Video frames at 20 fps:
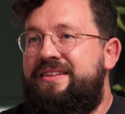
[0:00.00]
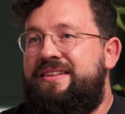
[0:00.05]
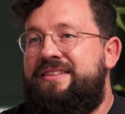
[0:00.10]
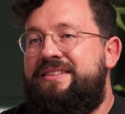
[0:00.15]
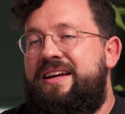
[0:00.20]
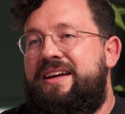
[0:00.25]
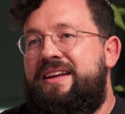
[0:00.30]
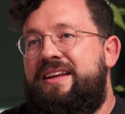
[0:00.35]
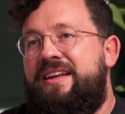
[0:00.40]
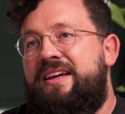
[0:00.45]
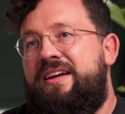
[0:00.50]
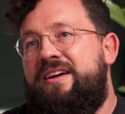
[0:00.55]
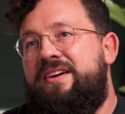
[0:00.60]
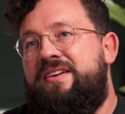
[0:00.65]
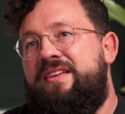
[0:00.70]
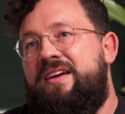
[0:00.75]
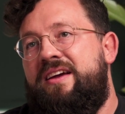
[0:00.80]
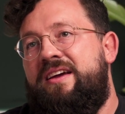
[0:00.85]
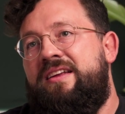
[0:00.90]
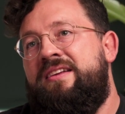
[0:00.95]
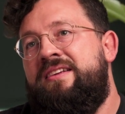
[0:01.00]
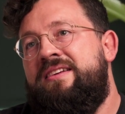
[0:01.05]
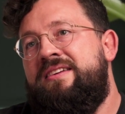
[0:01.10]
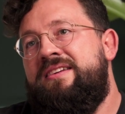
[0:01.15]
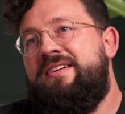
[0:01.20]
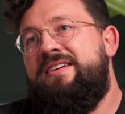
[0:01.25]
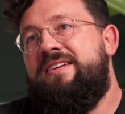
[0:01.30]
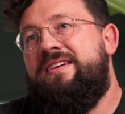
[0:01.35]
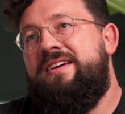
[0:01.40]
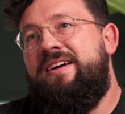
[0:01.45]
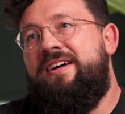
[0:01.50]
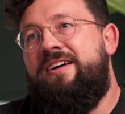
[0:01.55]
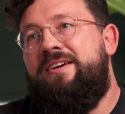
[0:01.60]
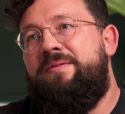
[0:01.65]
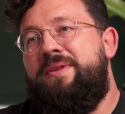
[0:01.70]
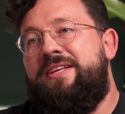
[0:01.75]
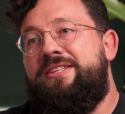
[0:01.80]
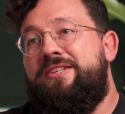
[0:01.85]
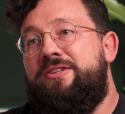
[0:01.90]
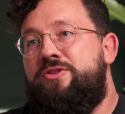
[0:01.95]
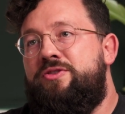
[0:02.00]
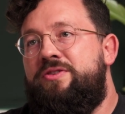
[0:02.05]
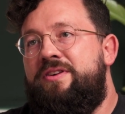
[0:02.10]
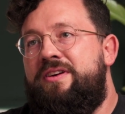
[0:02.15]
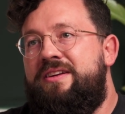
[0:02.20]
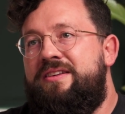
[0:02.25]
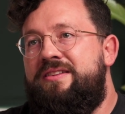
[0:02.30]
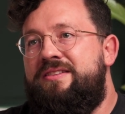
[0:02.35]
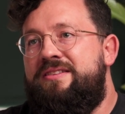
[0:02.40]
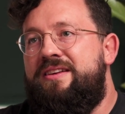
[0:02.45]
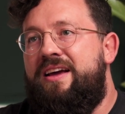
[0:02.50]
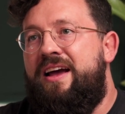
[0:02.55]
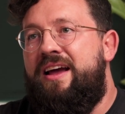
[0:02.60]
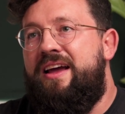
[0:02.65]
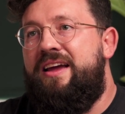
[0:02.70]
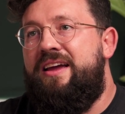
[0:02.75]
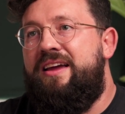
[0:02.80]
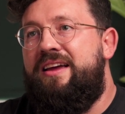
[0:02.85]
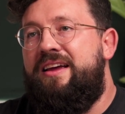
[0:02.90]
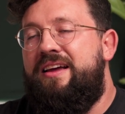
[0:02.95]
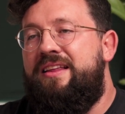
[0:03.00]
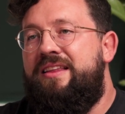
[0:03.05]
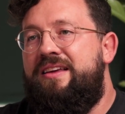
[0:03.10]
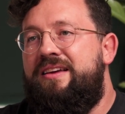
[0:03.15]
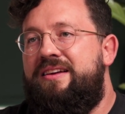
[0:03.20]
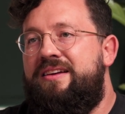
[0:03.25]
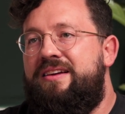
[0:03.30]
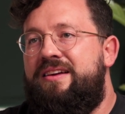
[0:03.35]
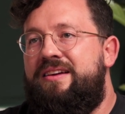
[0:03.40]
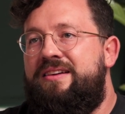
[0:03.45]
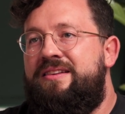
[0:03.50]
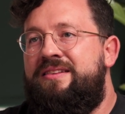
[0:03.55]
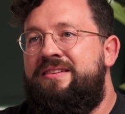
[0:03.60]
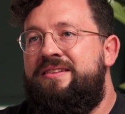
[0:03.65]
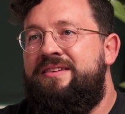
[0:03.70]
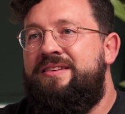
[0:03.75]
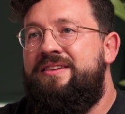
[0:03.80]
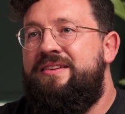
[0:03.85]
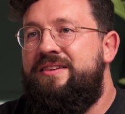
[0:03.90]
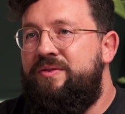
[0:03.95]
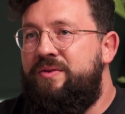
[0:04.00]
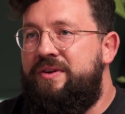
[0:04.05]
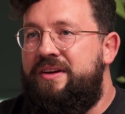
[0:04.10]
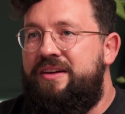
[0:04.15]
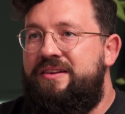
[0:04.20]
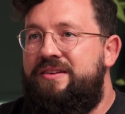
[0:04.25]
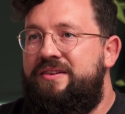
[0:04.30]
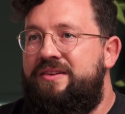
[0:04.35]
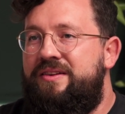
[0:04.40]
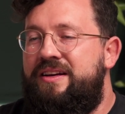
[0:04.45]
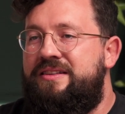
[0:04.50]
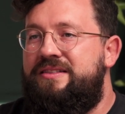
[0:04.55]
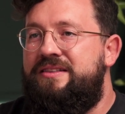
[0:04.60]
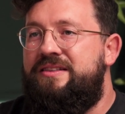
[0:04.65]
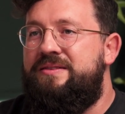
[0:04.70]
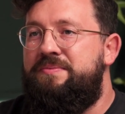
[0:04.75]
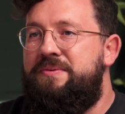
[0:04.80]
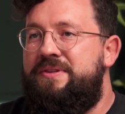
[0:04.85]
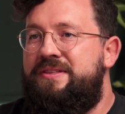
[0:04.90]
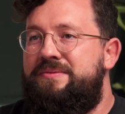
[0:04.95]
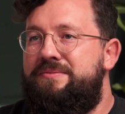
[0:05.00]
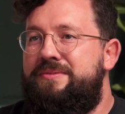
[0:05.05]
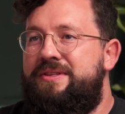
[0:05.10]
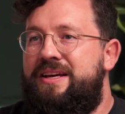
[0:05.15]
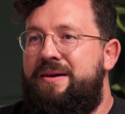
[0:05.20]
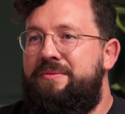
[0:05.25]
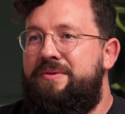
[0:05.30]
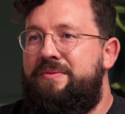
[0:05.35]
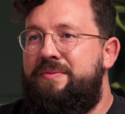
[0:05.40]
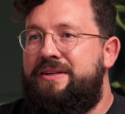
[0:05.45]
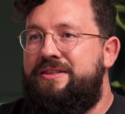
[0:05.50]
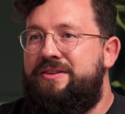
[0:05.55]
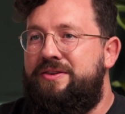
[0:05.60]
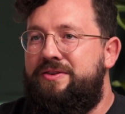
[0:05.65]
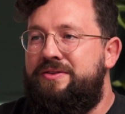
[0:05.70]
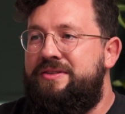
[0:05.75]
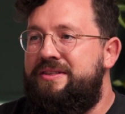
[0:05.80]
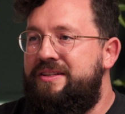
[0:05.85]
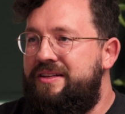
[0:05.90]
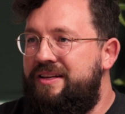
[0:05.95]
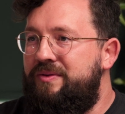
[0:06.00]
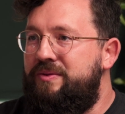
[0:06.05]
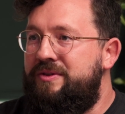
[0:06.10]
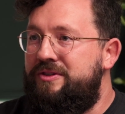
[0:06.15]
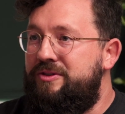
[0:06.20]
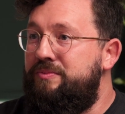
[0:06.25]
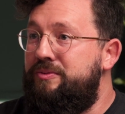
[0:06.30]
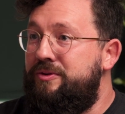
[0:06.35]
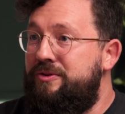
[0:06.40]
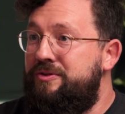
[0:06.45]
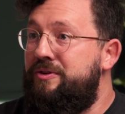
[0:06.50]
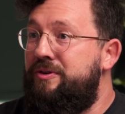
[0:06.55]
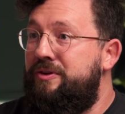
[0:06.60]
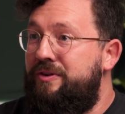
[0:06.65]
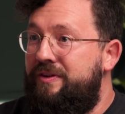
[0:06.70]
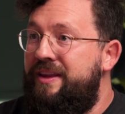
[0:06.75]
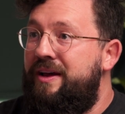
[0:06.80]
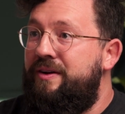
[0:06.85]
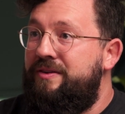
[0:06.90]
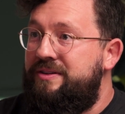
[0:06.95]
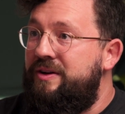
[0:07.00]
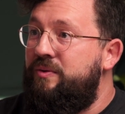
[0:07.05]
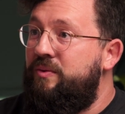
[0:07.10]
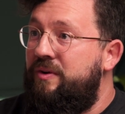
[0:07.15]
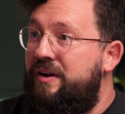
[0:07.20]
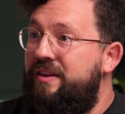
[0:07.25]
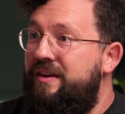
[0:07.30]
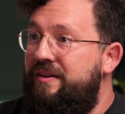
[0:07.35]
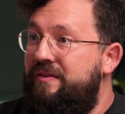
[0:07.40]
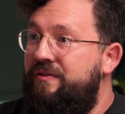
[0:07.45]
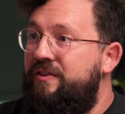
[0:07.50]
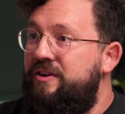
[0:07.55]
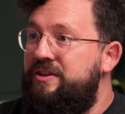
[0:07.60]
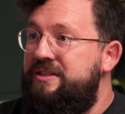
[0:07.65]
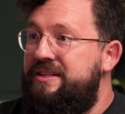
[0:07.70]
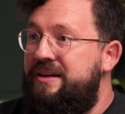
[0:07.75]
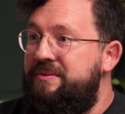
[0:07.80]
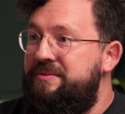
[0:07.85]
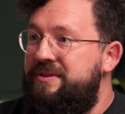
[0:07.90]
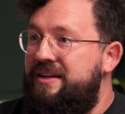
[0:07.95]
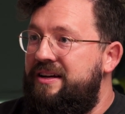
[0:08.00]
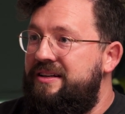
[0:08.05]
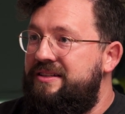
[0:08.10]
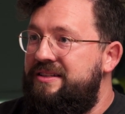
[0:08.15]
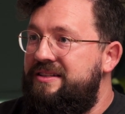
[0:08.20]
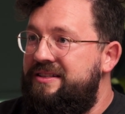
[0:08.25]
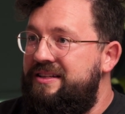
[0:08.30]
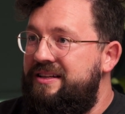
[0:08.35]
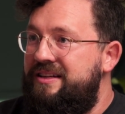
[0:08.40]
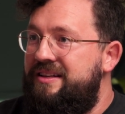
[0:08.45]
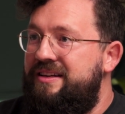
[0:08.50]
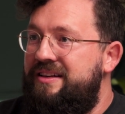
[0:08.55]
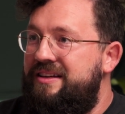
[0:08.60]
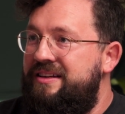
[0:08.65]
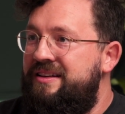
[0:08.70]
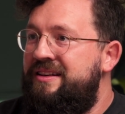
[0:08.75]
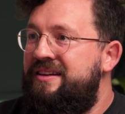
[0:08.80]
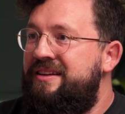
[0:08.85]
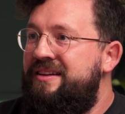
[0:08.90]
exciting to hear that. That's a trend. I think we got to spend some time in Mexico City and went to Pujol, and that was like one of the first times I got to see the